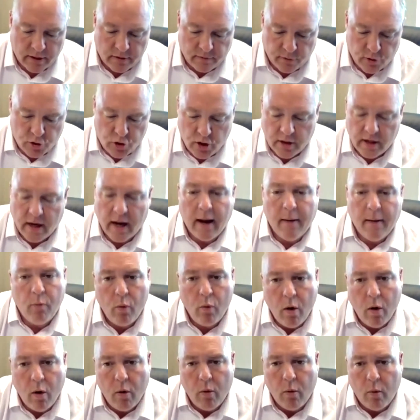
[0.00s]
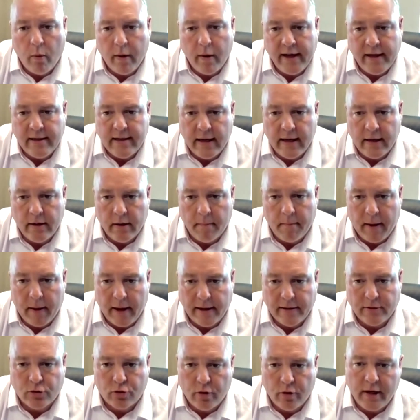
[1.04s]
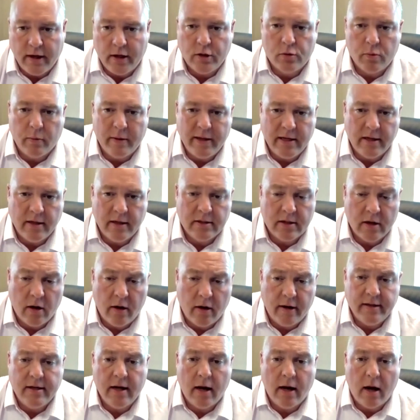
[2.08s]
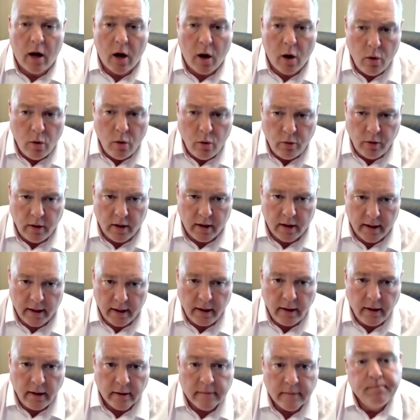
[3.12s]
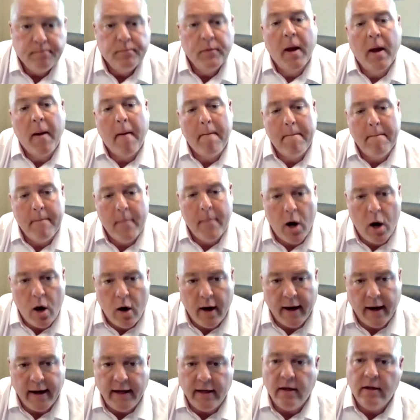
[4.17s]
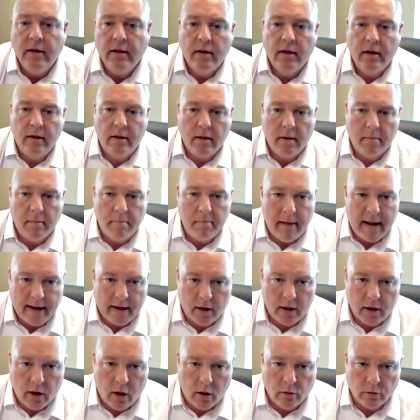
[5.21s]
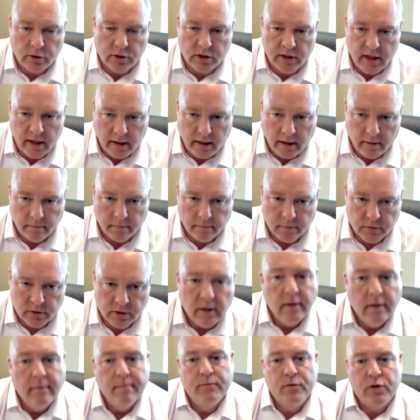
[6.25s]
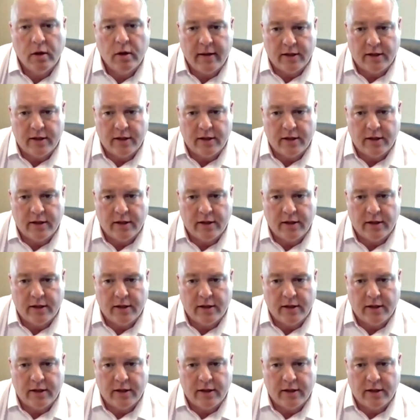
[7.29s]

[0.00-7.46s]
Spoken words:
West Virginia. And what we did at Ben's Creek is we designed to only mine the met coal seams.